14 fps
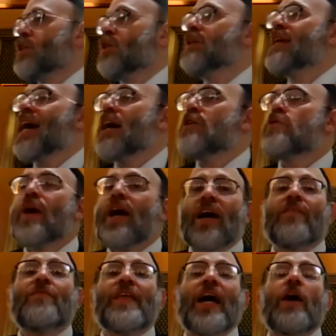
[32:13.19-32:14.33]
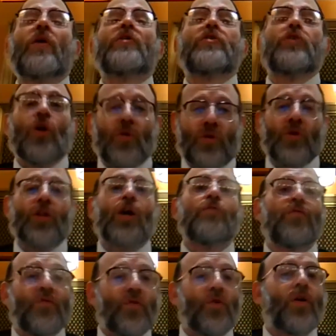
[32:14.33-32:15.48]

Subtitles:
so now you have a total of